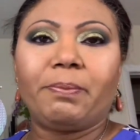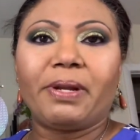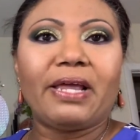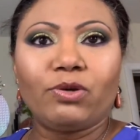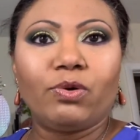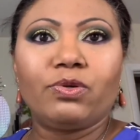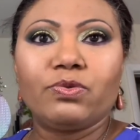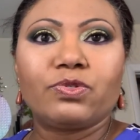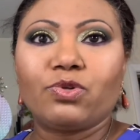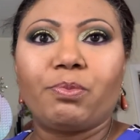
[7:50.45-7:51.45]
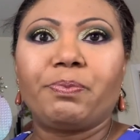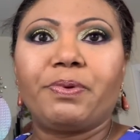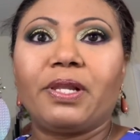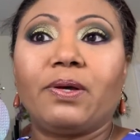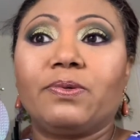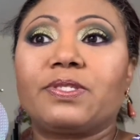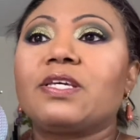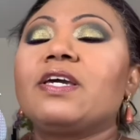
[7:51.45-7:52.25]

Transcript: but I don't use normal pillows.